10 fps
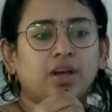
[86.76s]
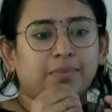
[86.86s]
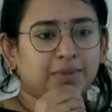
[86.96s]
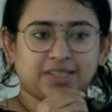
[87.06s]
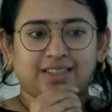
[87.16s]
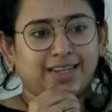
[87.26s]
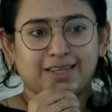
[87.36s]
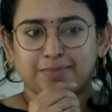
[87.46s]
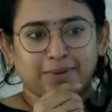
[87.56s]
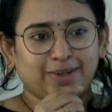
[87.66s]
Mr. Daya
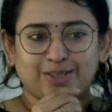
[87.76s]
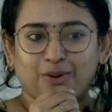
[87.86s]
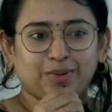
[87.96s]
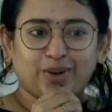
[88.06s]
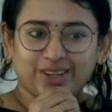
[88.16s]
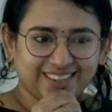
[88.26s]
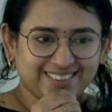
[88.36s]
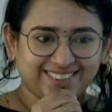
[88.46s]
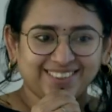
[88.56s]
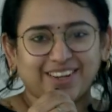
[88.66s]
has made my job a lot
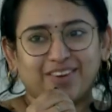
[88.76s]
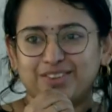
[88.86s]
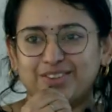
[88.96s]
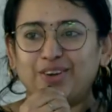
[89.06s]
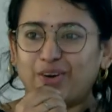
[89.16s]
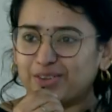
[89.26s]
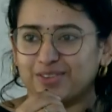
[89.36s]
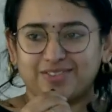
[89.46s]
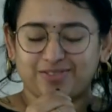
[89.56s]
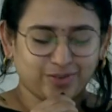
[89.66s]
easier, covered a lot
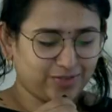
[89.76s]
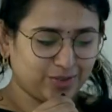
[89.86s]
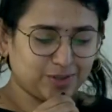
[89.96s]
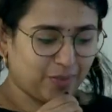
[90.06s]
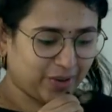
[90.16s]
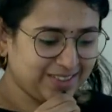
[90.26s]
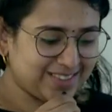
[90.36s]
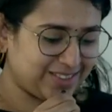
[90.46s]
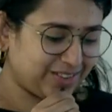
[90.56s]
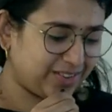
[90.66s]
of those
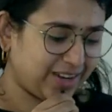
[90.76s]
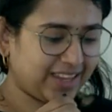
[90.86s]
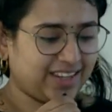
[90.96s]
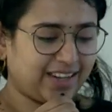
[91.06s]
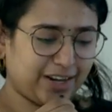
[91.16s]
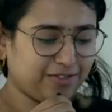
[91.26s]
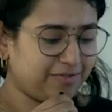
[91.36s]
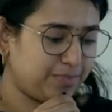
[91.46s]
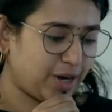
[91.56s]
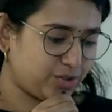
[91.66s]
points, so I can kind
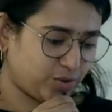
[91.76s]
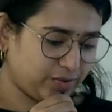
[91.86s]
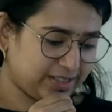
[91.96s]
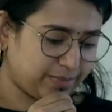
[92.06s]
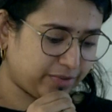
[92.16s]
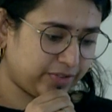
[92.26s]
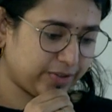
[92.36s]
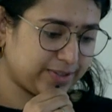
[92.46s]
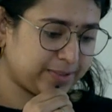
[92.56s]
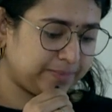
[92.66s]
of brush over some of
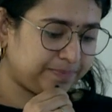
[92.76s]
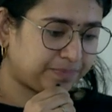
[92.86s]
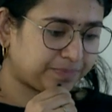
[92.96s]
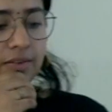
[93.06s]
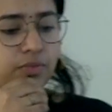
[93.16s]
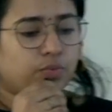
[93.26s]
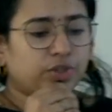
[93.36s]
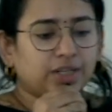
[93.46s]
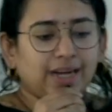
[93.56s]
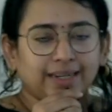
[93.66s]
those.
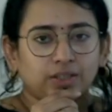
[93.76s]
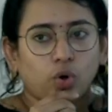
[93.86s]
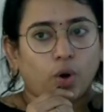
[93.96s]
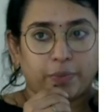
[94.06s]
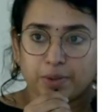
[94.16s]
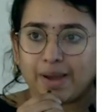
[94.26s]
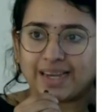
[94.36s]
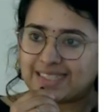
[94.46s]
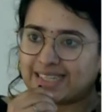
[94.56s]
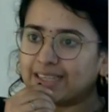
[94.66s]
With regard to
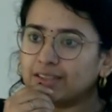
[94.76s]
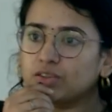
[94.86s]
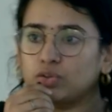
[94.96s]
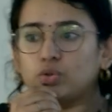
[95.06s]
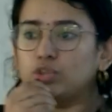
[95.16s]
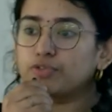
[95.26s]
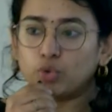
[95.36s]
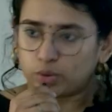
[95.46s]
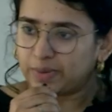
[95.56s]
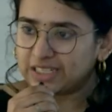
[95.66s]
optimizing the role of
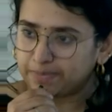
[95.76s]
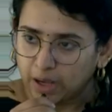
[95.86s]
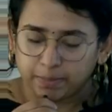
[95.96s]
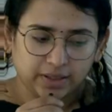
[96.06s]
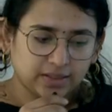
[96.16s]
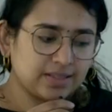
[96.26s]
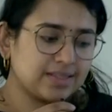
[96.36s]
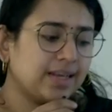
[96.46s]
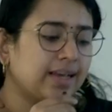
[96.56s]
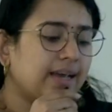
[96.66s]
coal-based power plants,
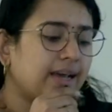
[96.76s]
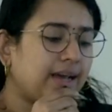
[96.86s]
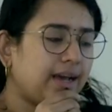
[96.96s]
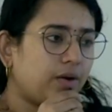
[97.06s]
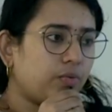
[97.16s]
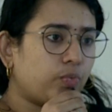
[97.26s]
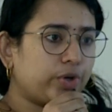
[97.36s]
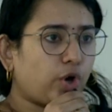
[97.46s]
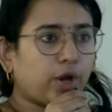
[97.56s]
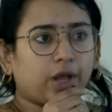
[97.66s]
we're
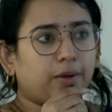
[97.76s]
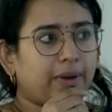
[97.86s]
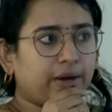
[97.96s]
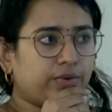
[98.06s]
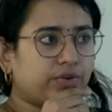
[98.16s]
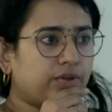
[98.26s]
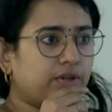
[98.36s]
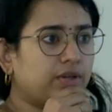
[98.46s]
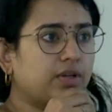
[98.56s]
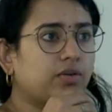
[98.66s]
talking about
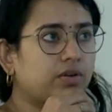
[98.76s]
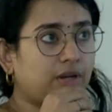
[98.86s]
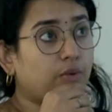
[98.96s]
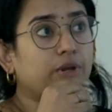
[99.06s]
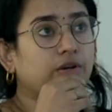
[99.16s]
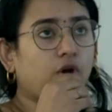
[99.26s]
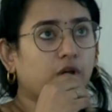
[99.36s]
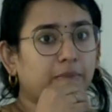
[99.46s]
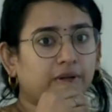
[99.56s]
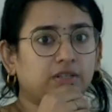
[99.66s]

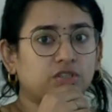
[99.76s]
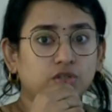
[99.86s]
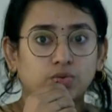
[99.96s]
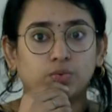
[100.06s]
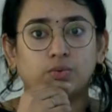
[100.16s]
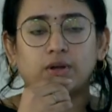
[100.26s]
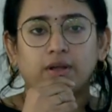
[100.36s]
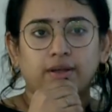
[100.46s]
this new